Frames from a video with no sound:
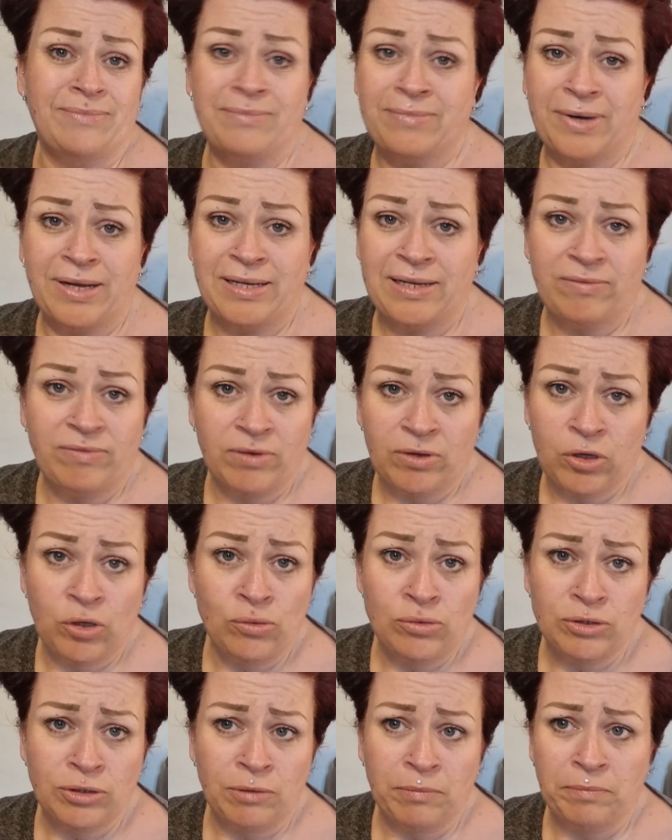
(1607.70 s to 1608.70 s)
I never
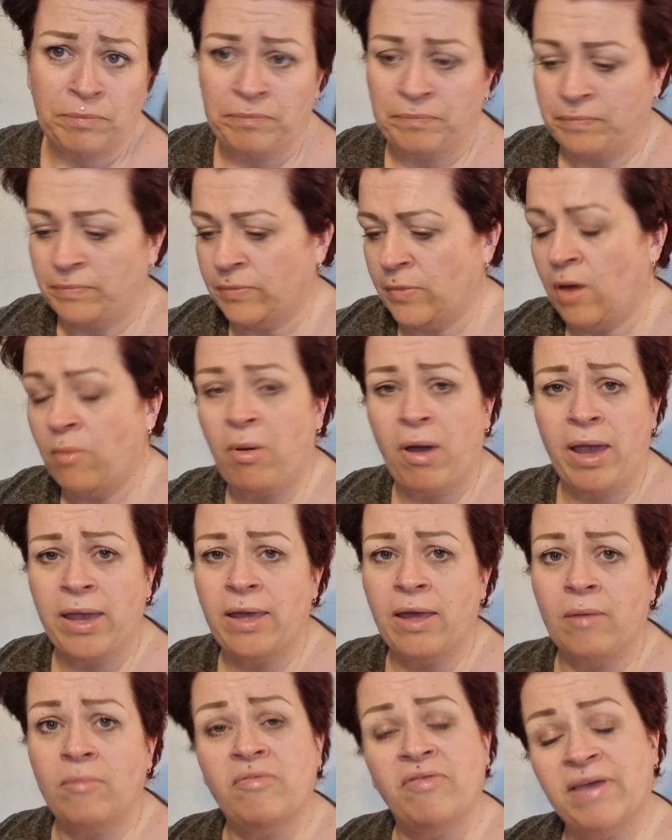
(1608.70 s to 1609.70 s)
use them. I buy
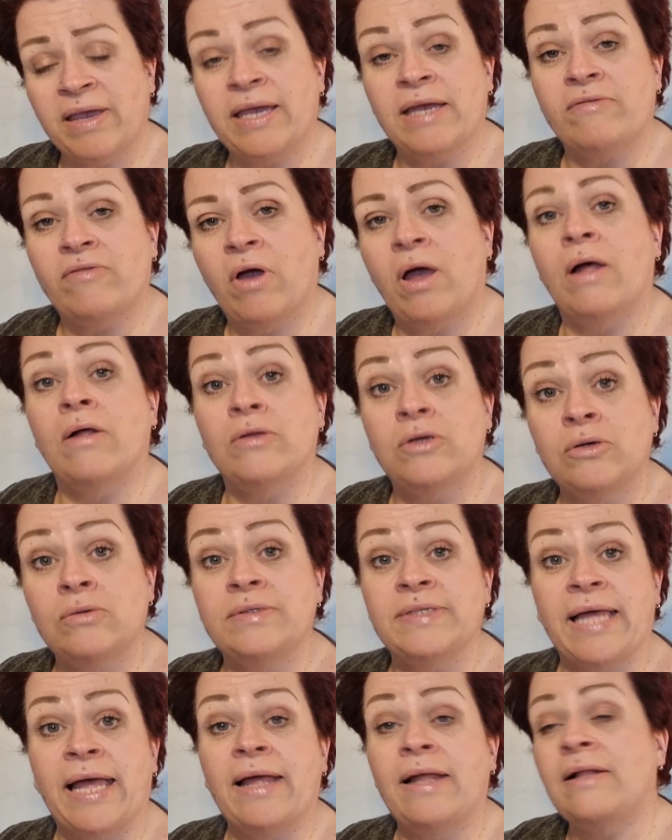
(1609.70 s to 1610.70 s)
them thinking, well, I'll use
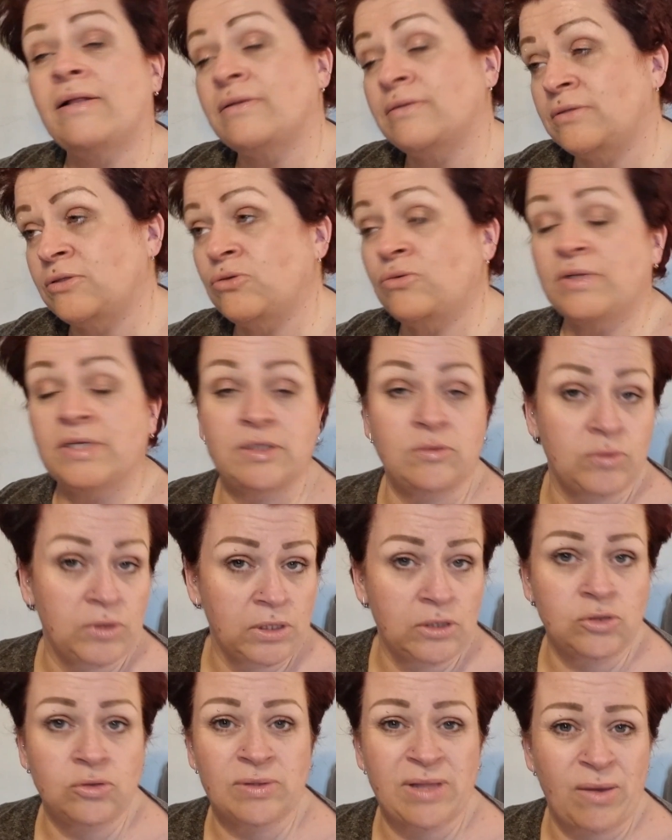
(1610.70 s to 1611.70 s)
that. I'll do this with
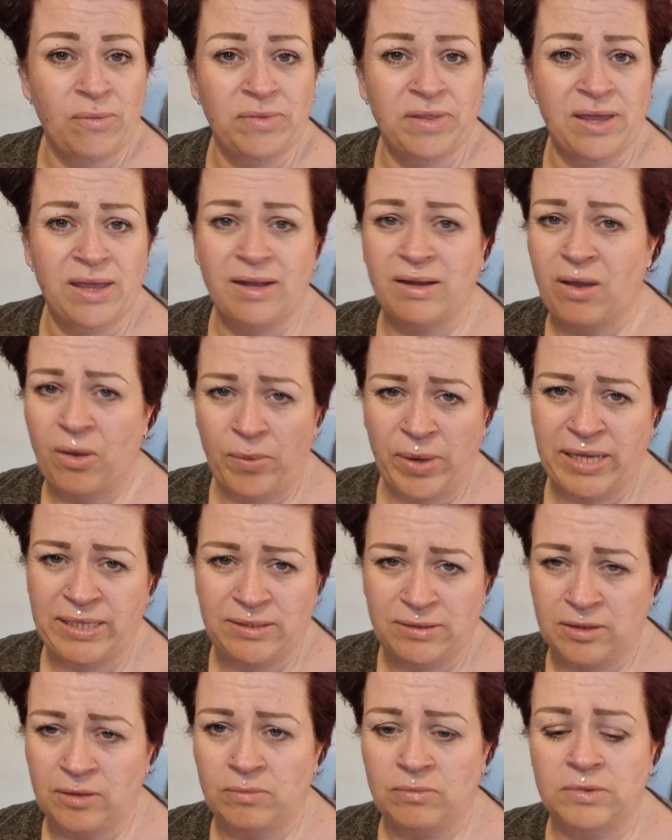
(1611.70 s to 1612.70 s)
it, do that with it. And I waste
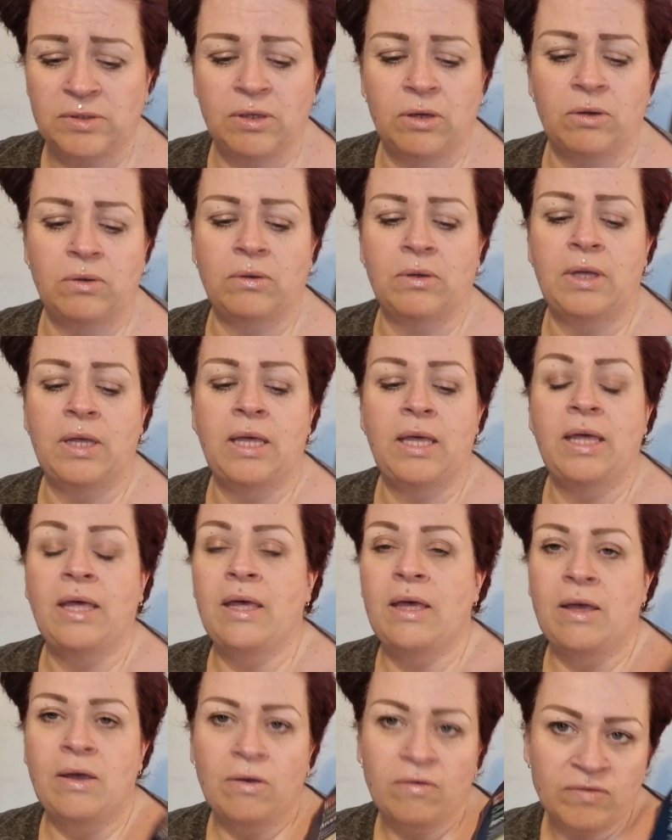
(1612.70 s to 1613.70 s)
them. So
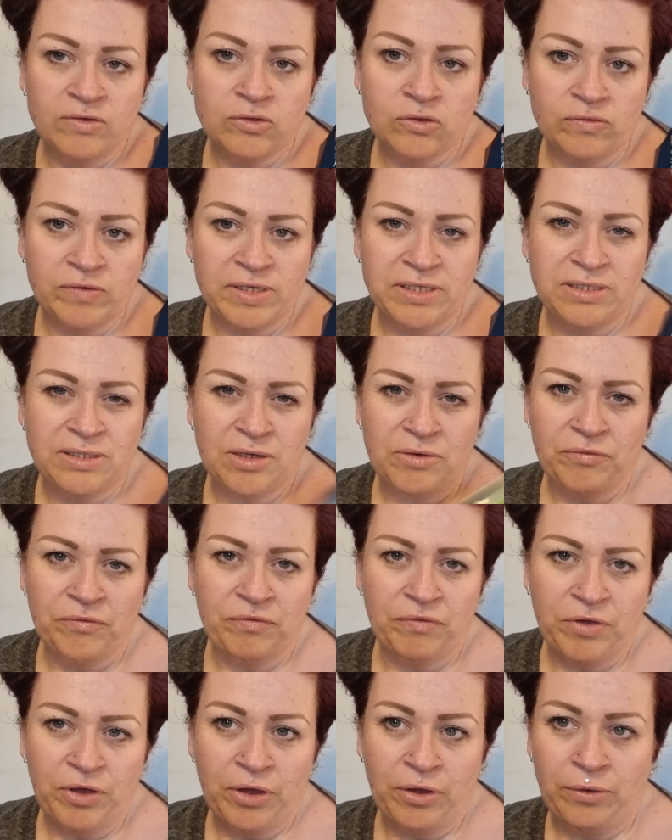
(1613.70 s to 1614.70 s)
it's already done
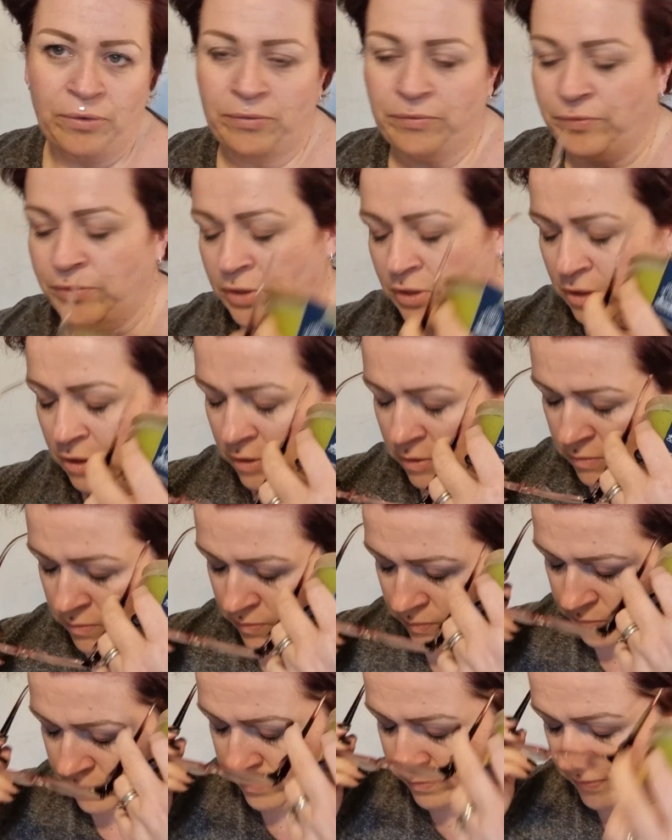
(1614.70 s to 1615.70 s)
for you, you know.
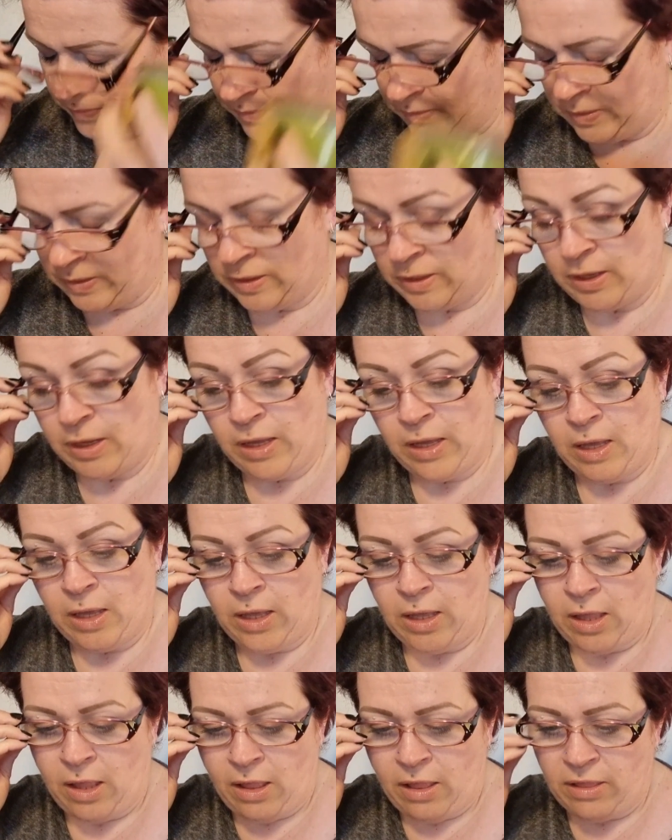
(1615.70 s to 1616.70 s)

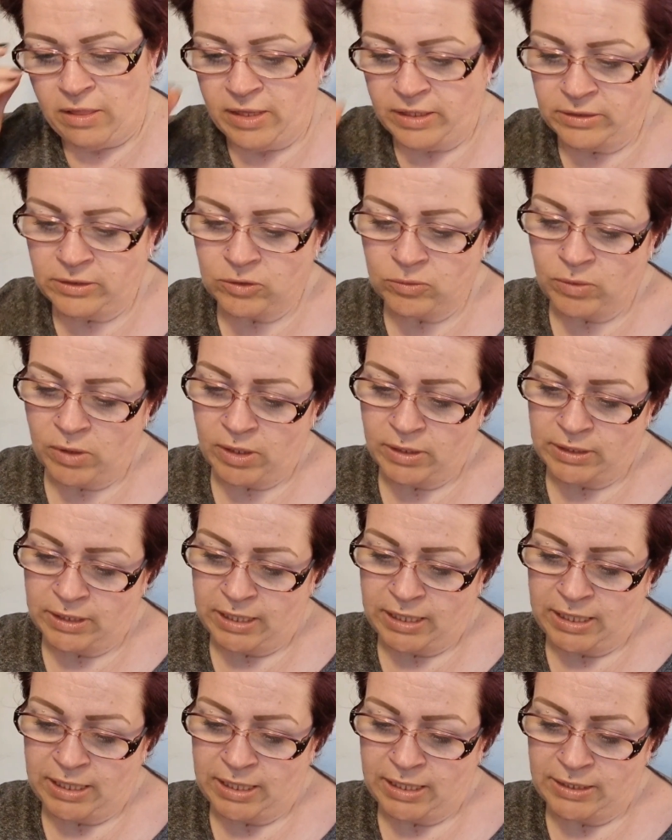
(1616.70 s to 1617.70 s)
This one
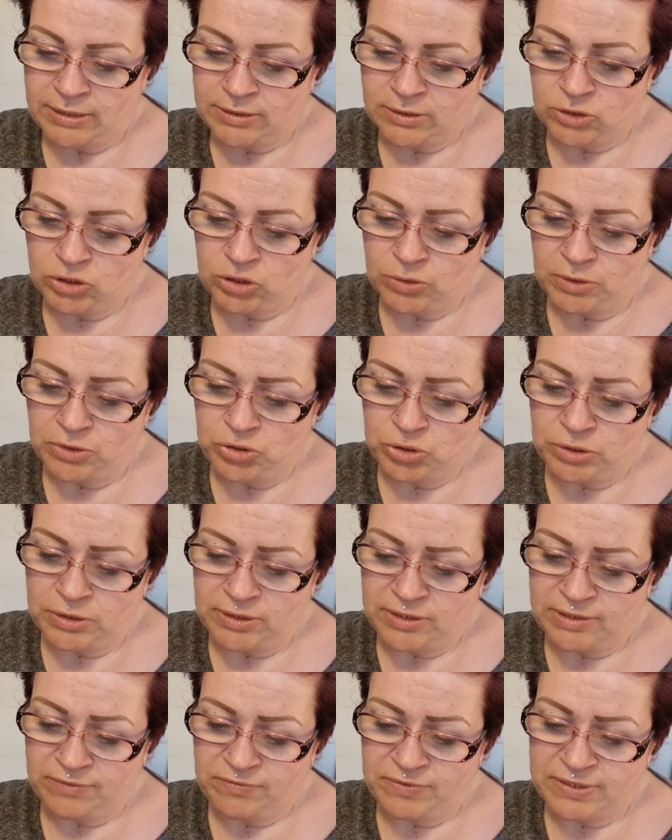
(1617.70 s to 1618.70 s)
is
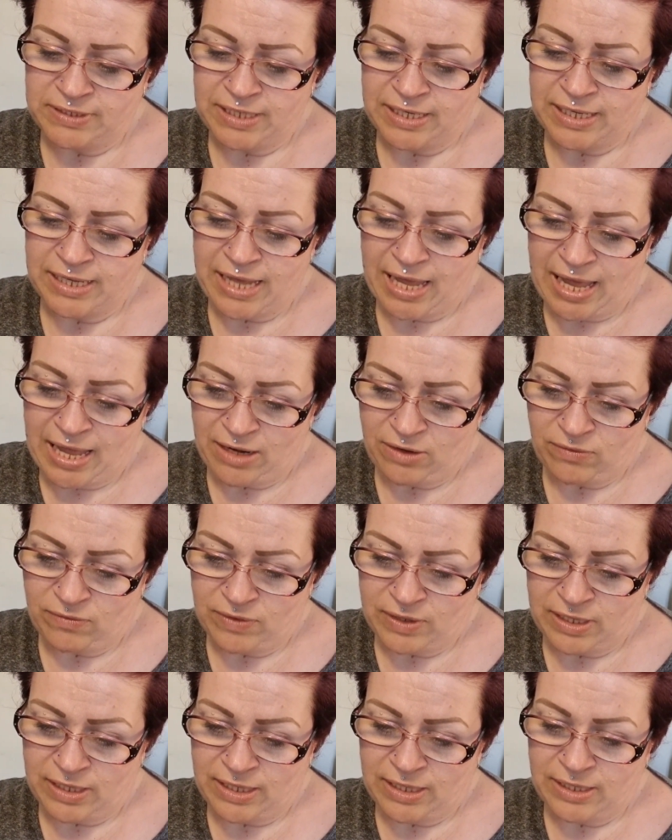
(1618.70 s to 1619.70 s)
278
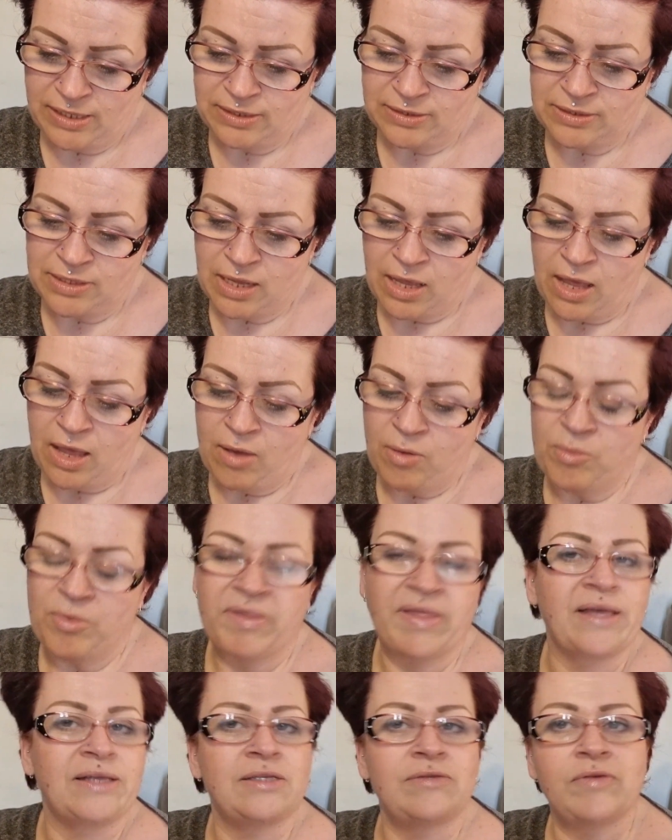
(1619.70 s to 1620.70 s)
calories, but
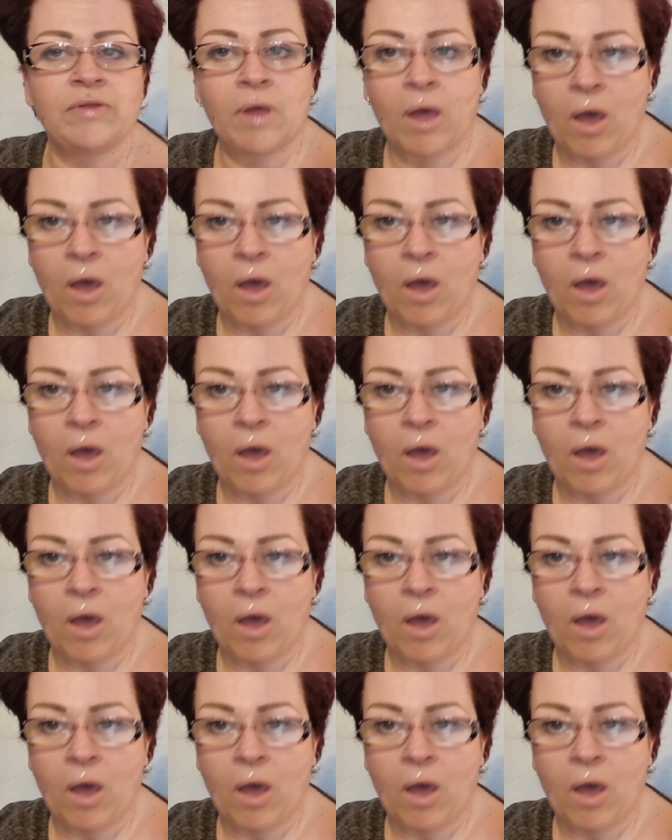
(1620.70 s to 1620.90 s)
that's for the